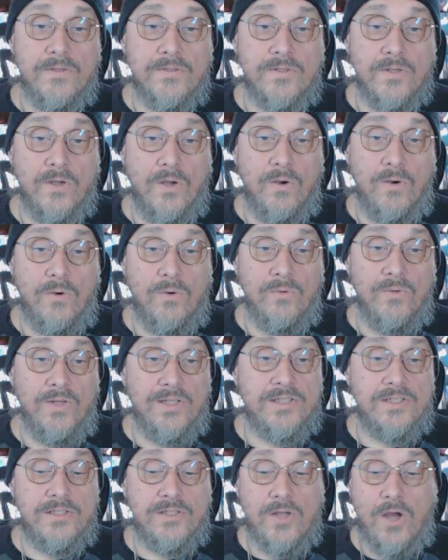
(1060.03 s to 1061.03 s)
So
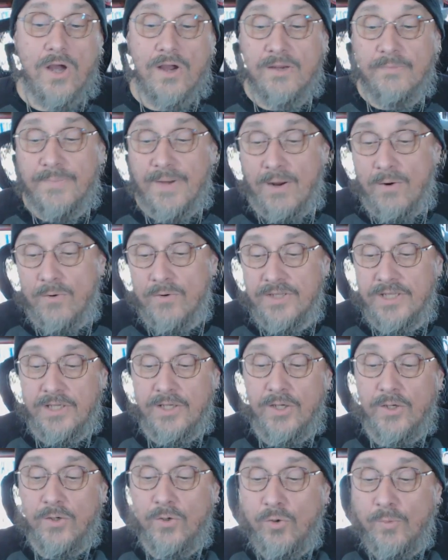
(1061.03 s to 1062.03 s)
let's talk about the
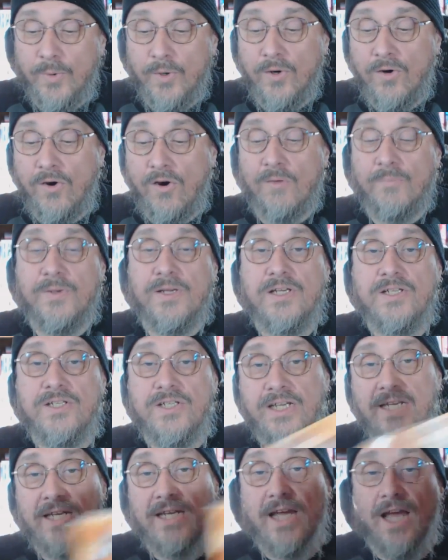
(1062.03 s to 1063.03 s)
Uber
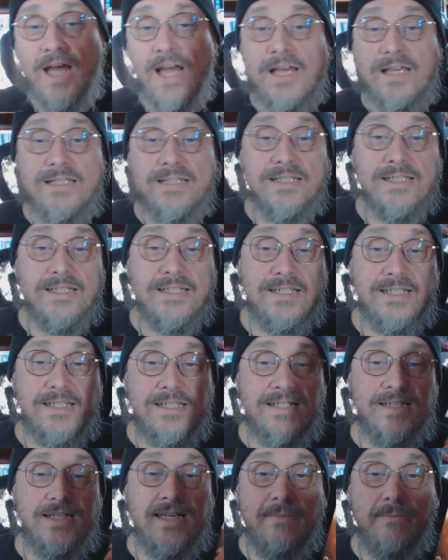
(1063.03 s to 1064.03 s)
RPG
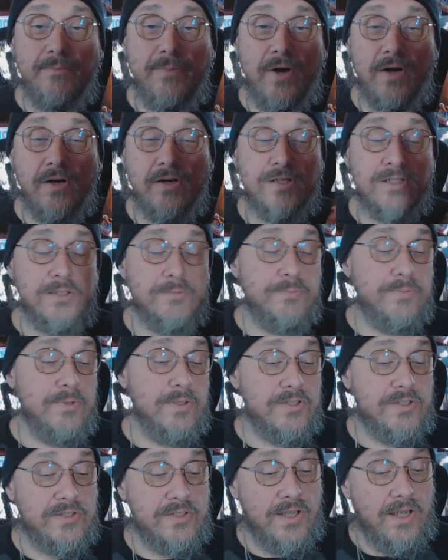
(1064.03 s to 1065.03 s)
Steampunk
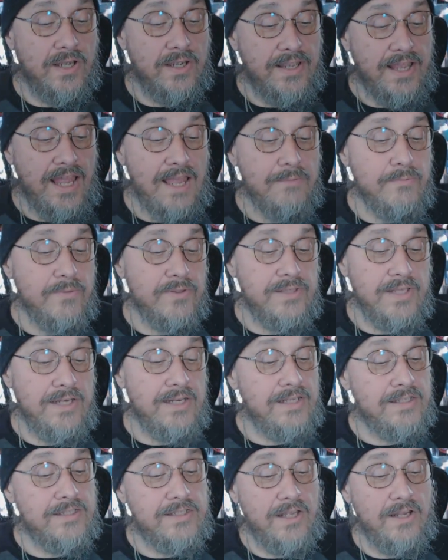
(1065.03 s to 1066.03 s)
game with
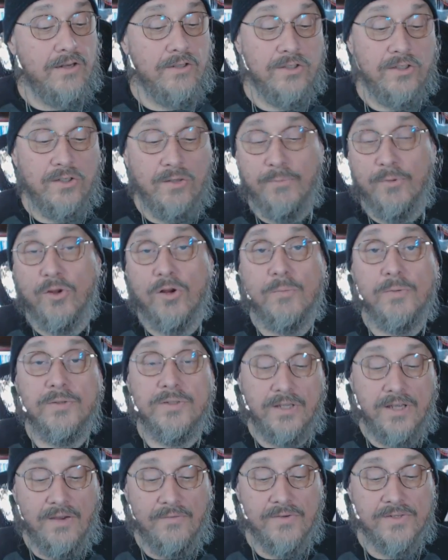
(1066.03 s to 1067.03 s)
Innis. And a little blurb on
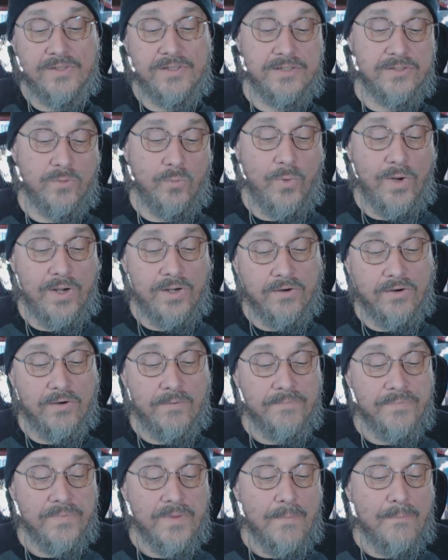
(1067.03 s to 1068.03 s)
the cover says,
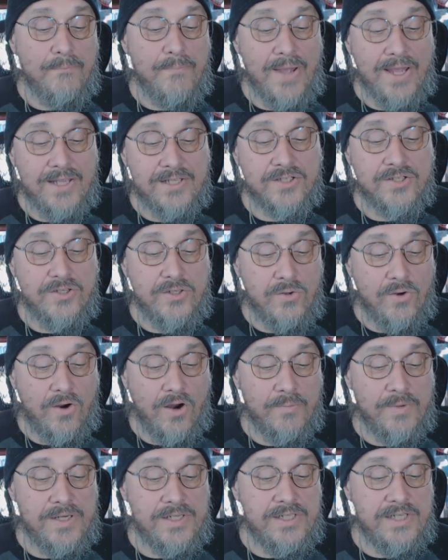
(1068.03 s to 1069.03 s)
winner, Best New
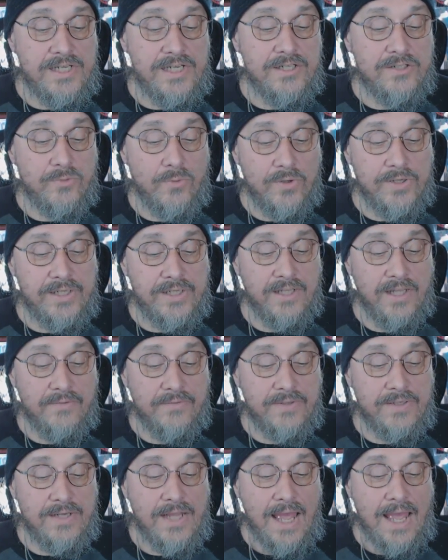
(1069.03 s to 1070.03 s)
RPG
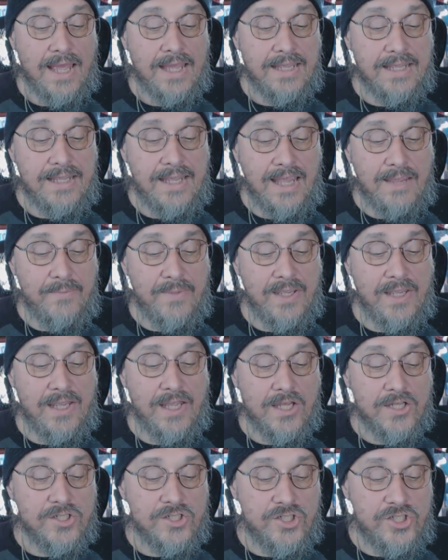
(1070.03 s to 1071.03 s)
2011 Gaming
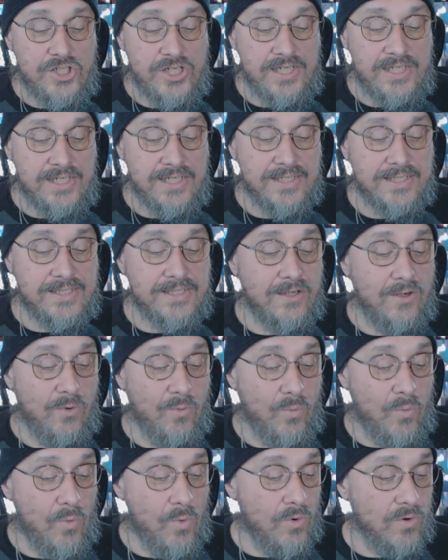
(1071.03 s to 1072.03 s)
Genius
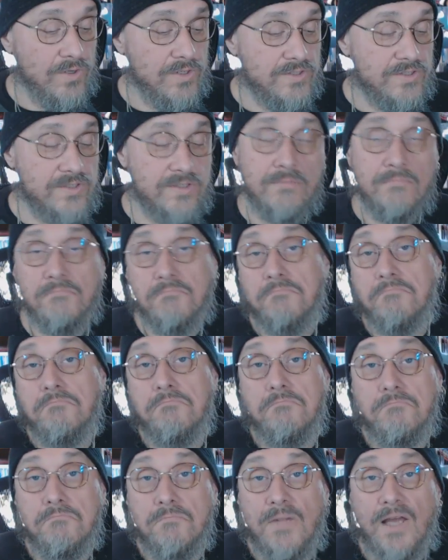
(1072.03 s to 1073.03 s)
Awards.
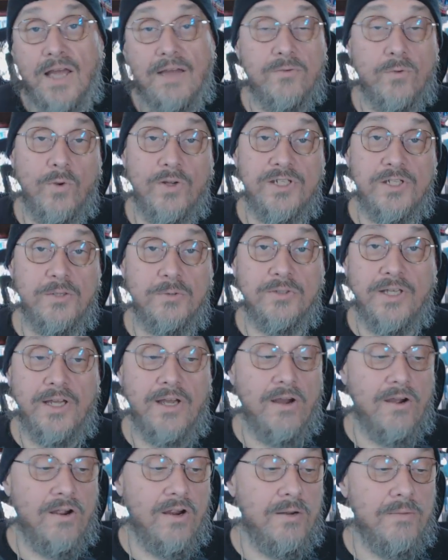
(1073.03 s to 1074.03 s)
I have no idea what they
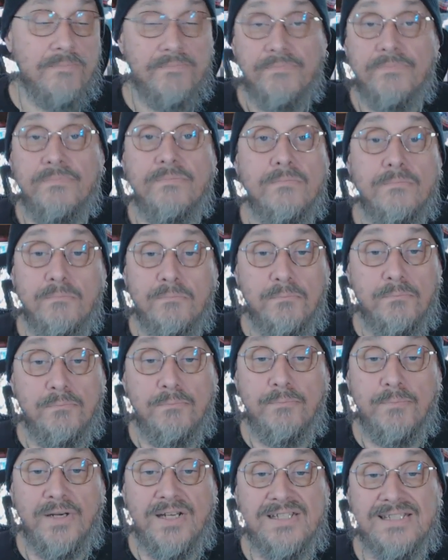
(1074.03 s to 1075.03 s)
are,
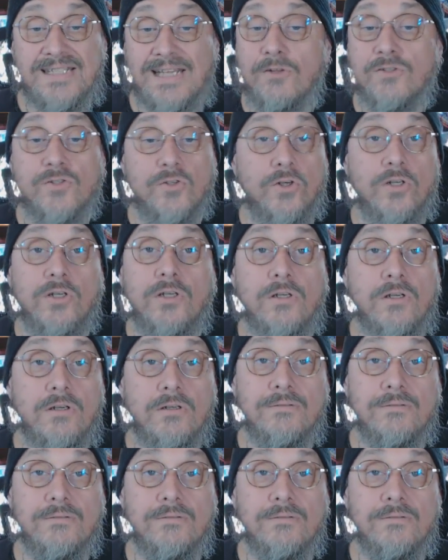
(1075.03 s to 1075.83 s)
but it sounds good.